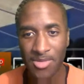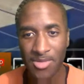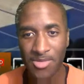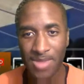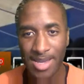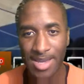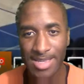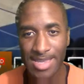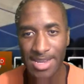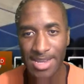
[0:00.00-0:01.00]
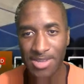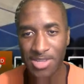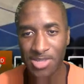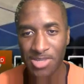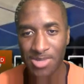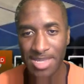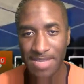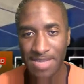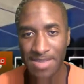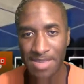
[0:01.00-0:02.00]
right here. This will
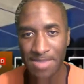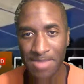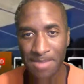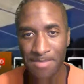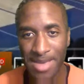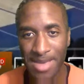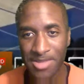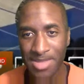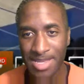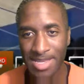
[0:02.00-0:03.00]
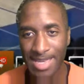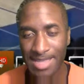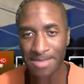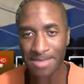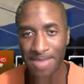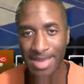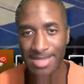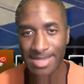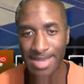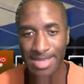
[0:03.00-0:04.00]
give him a better look at the
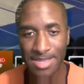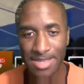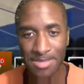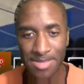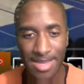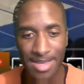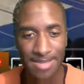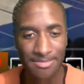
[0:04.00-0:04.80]
backside of the play.